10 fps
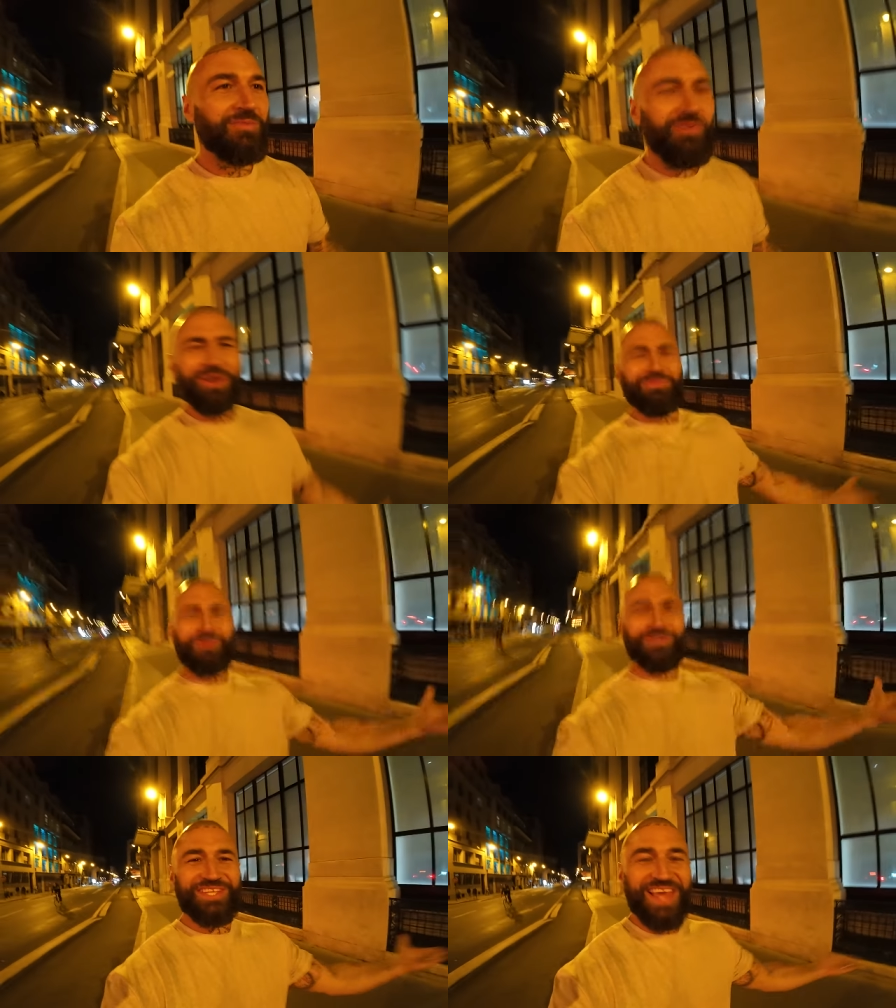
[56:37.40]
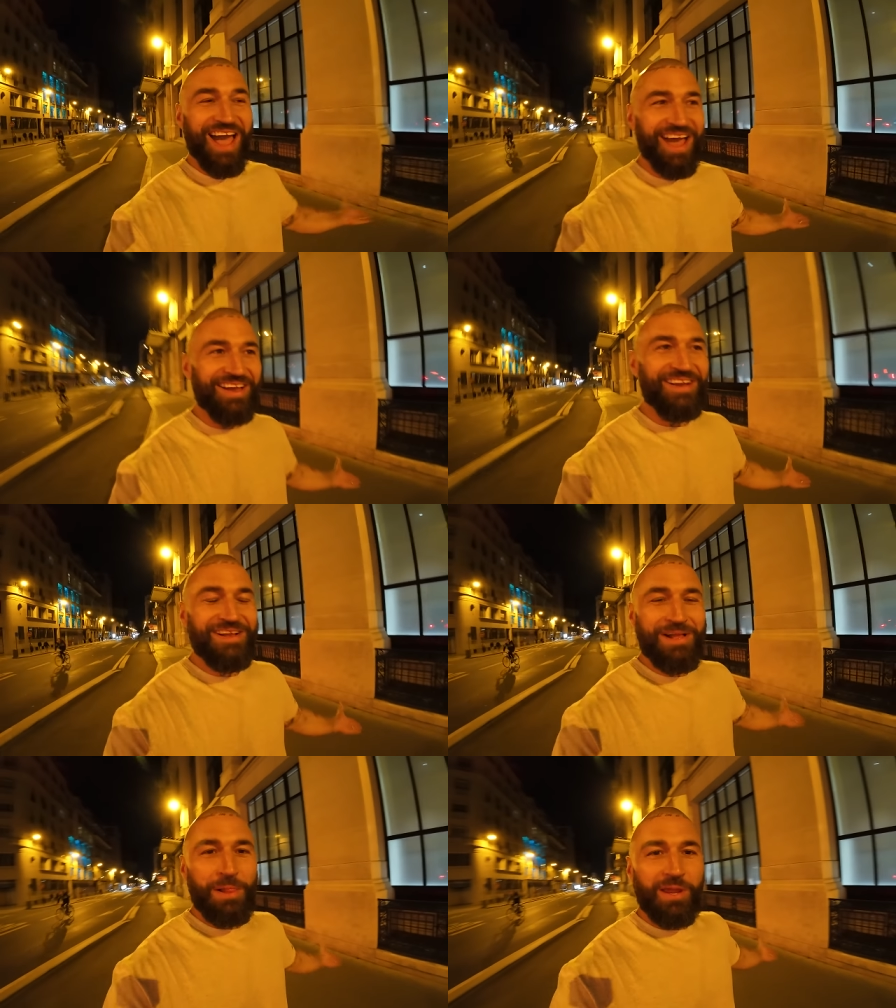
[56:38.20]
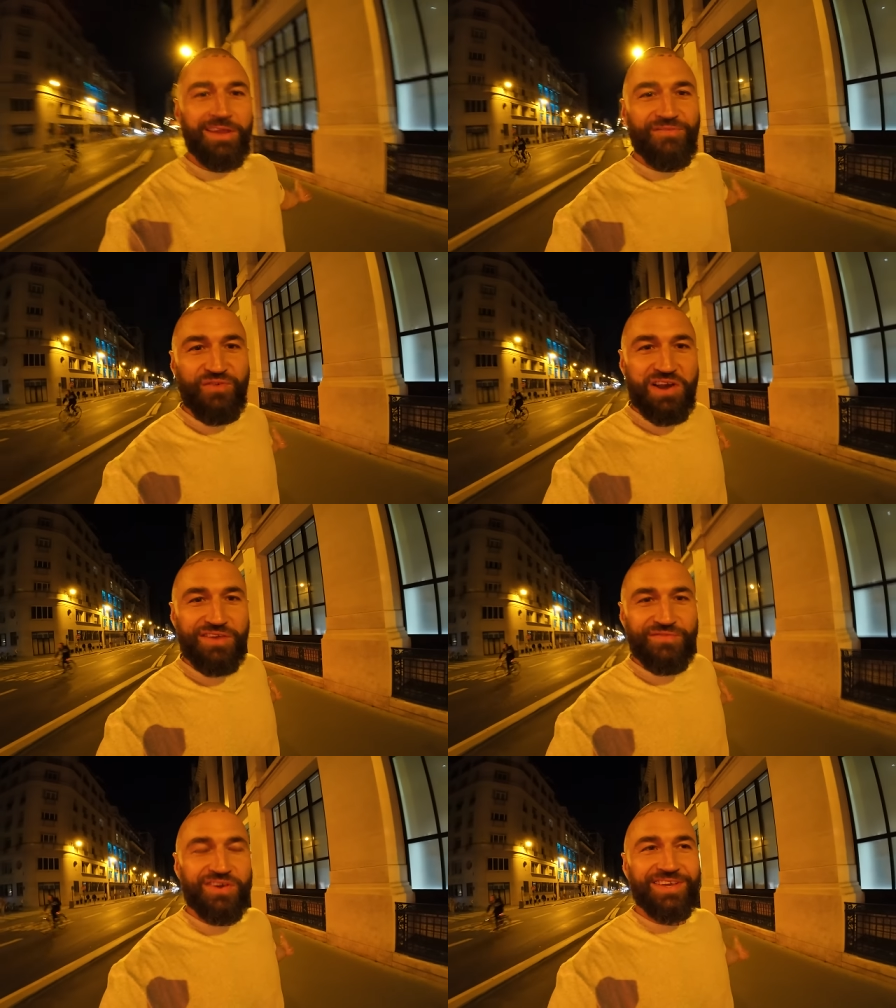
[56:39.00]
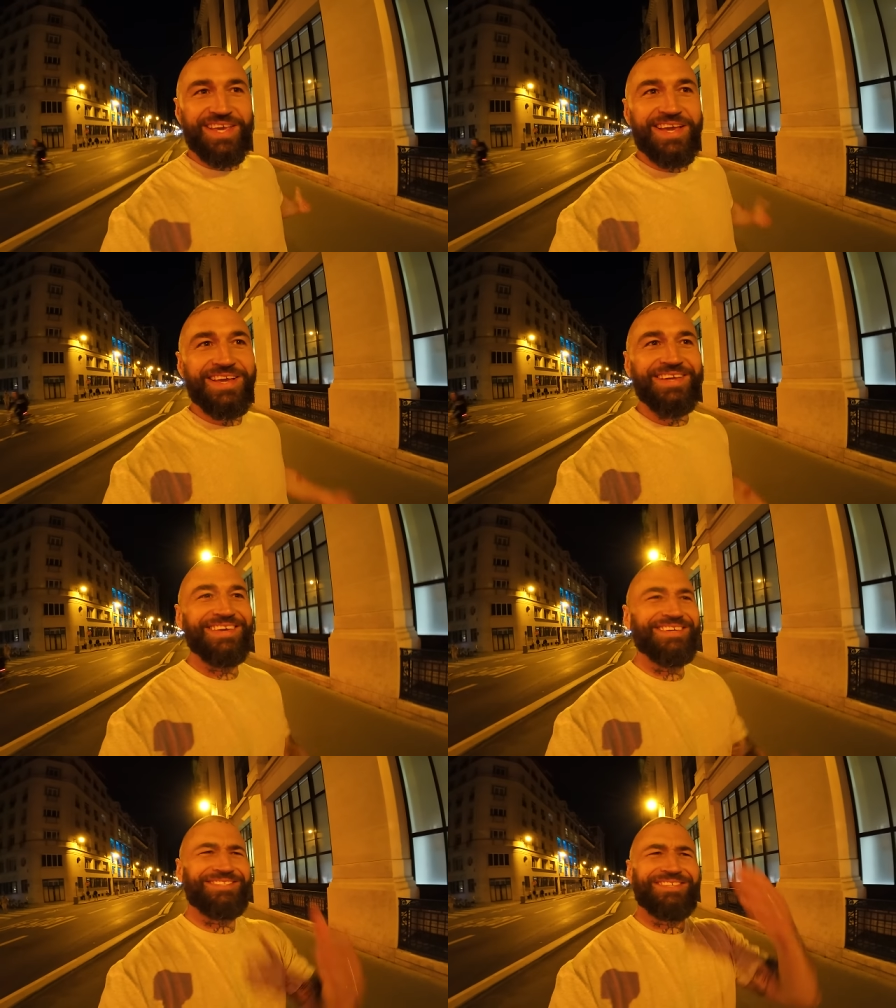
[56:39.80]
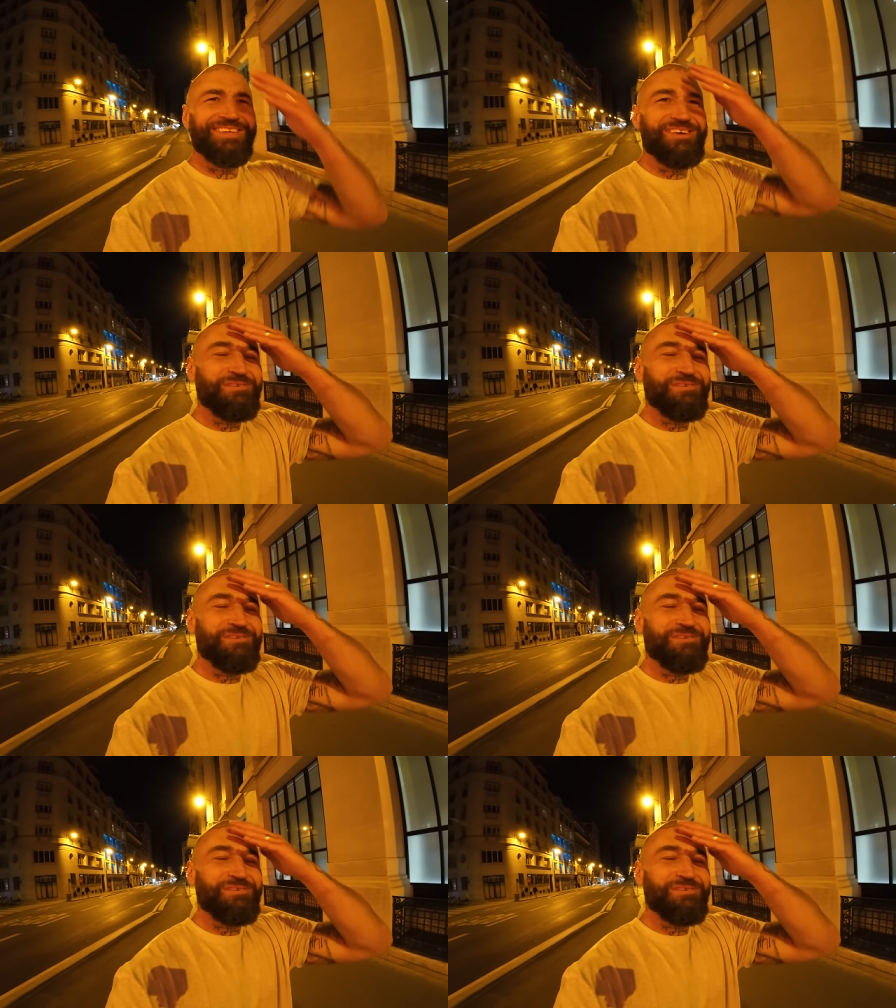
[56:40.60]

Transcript: What was that? In front of her kids?